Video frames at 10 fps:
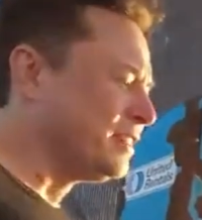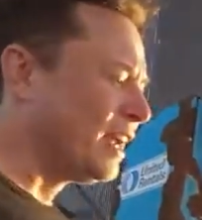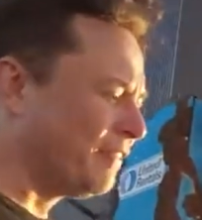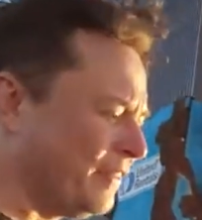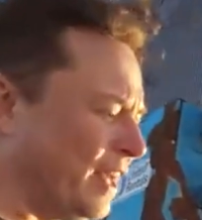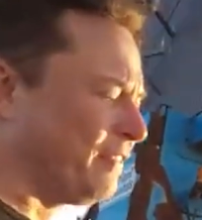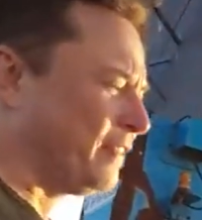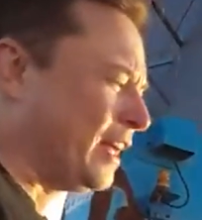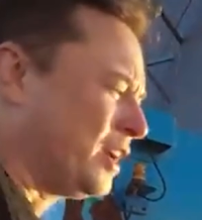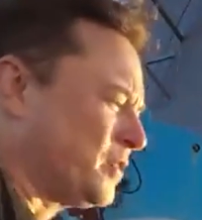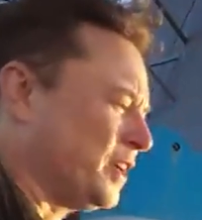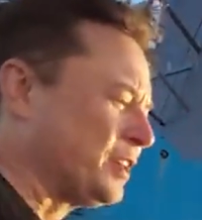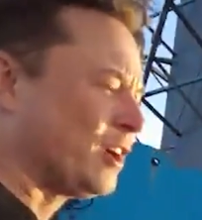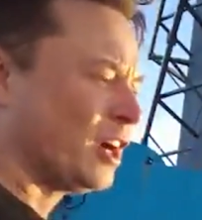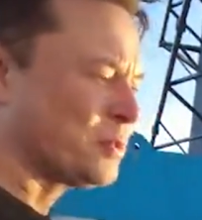but he even got to be a
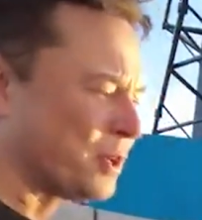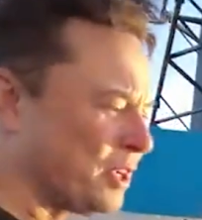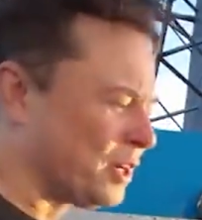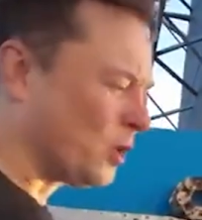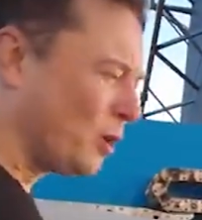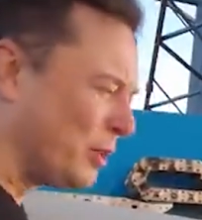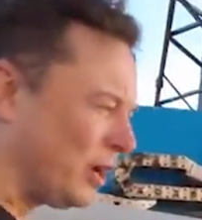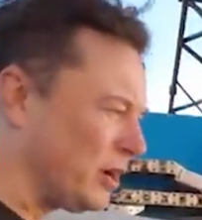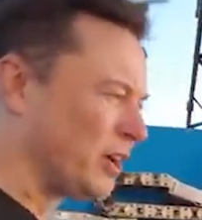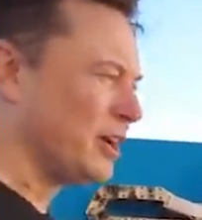part of the discussion with the